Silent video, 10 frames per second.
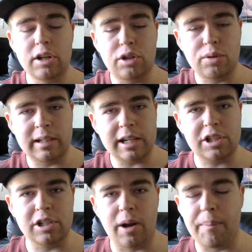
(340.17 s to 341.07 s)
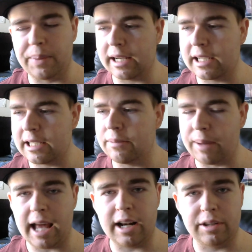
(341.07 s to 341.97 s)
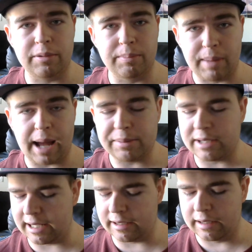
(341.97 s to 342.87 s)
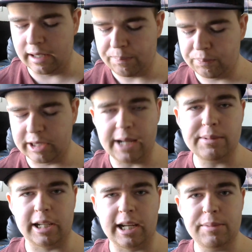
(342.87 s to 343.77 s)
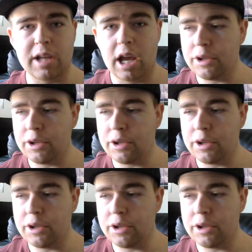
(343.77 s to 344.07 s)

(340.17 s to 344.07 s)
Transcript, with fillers: traditional Big Team Battle maps and game types.